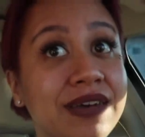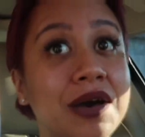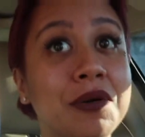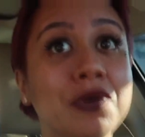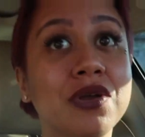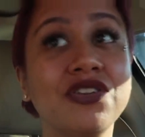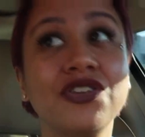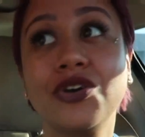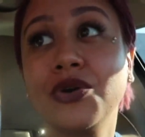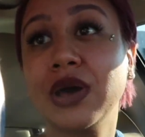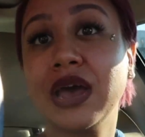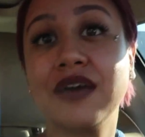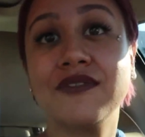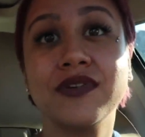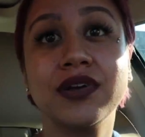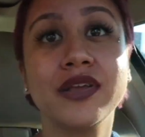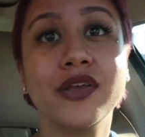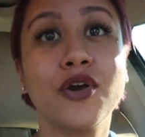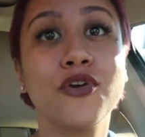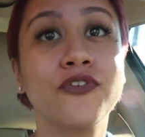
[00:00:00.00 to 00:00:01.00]
if I was your
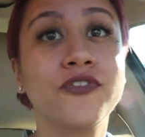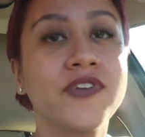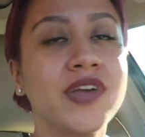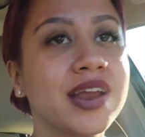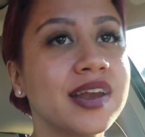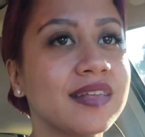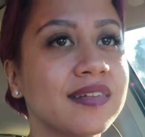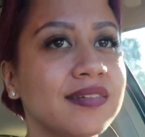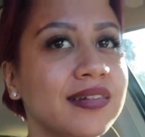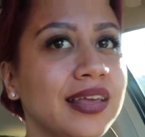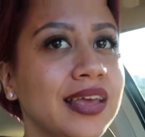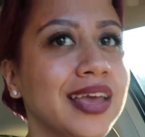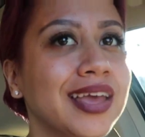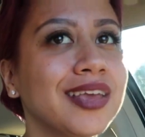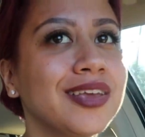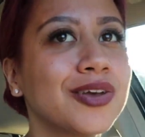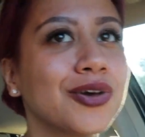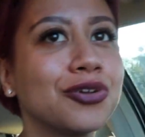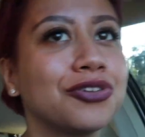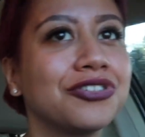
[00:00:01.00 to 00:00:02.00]
ever your fantasy
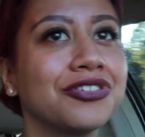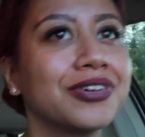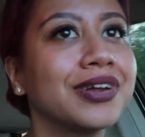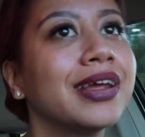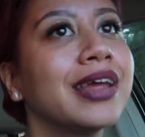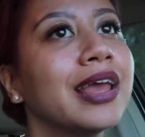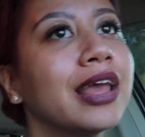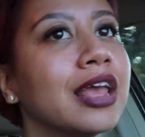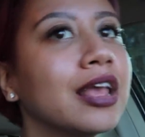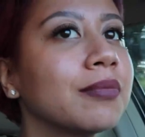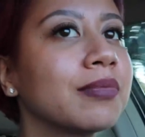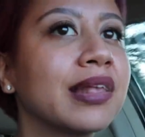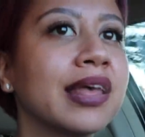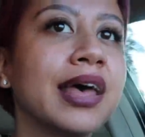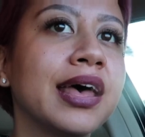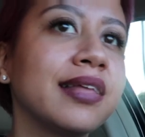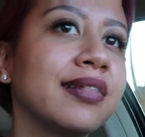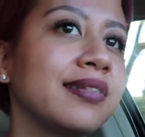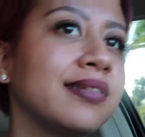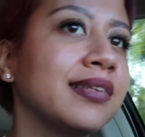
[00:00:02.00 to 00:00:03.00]
and your dream,
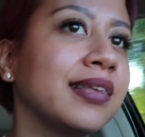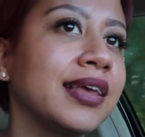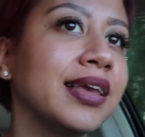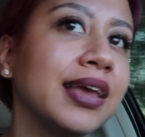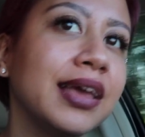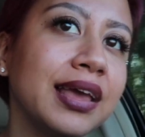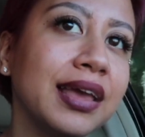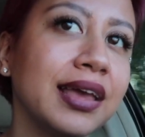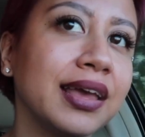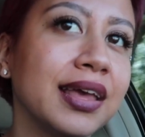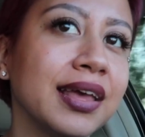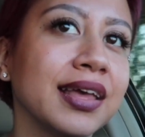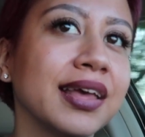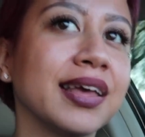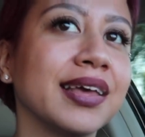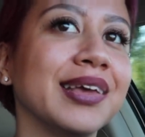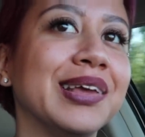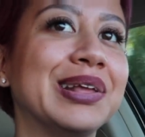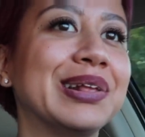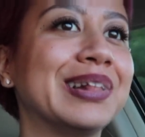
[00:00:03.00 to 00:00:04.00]
hunty.
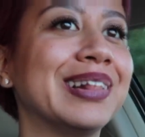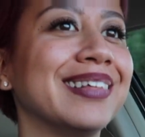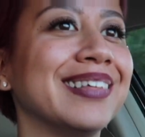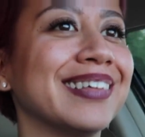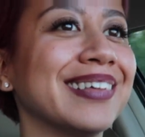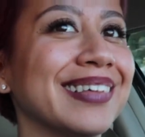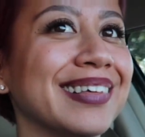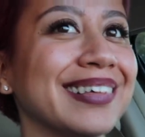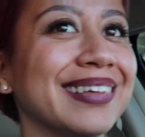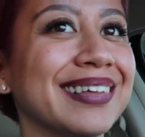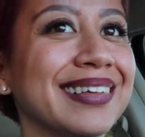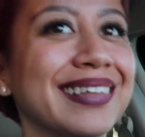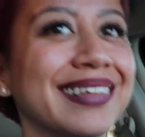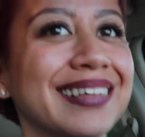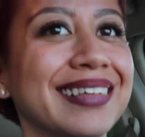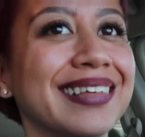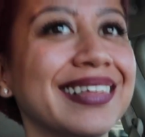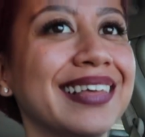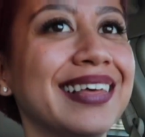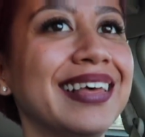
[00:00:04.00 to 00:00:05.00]

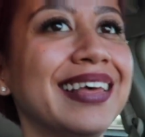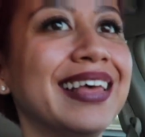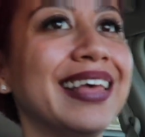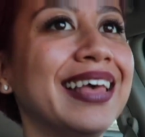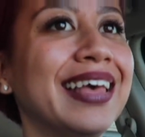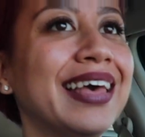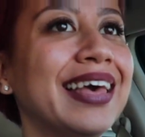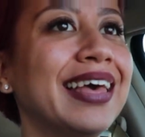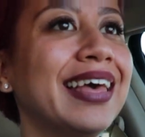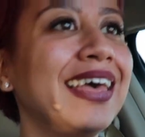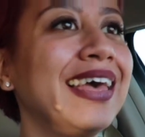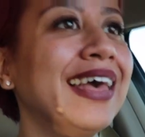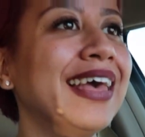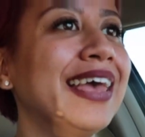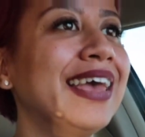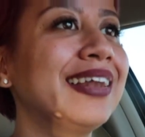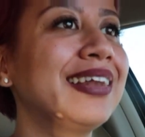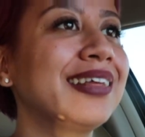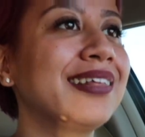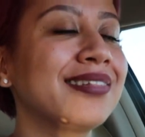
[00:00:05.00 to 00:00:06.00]

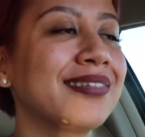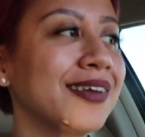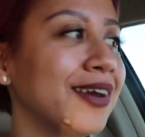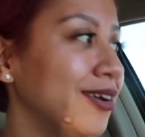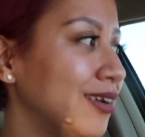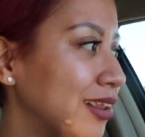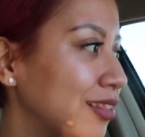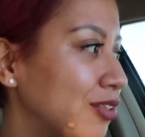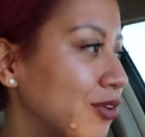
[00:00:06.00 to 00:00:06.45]
It then turned